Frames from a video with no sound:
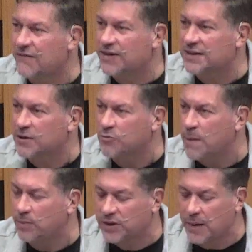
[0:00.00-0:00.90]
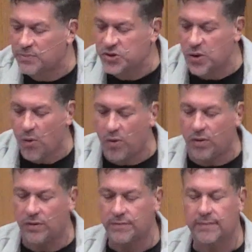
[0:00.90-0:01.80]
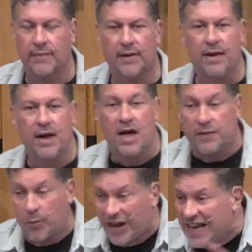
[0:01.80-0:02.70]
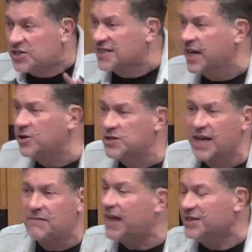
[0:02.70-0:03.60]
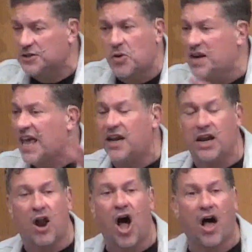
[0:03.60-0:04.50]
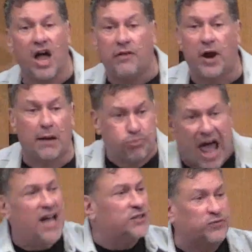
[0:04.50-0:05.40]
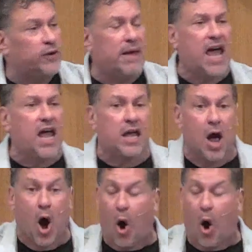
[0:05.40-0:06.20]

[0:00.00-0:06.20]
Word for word: of a crippled up soul. The religious leaders, they, they just don't get it at all. They're like, blasphemy!